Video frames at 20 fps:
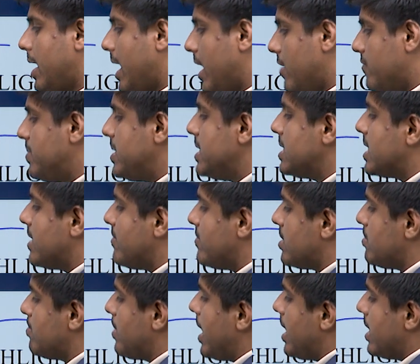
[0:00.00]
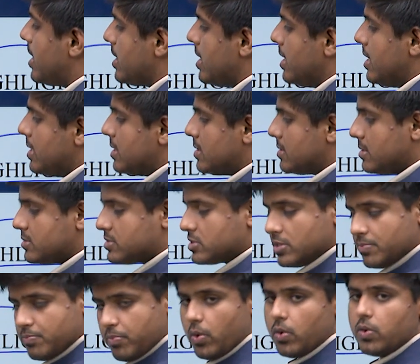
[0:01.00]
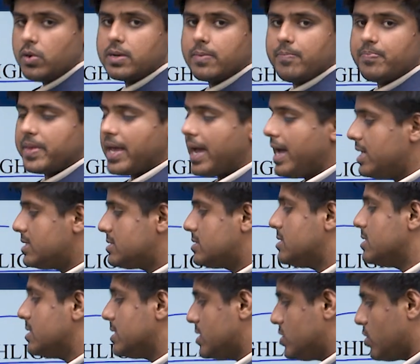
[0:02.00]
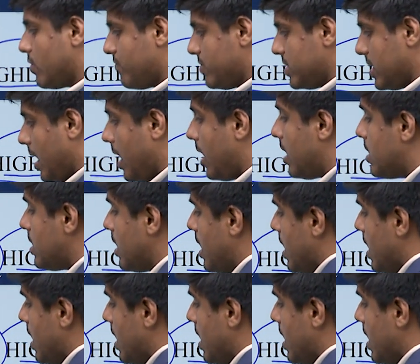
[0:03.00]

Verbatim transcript: have been given by this report as the need of the hour,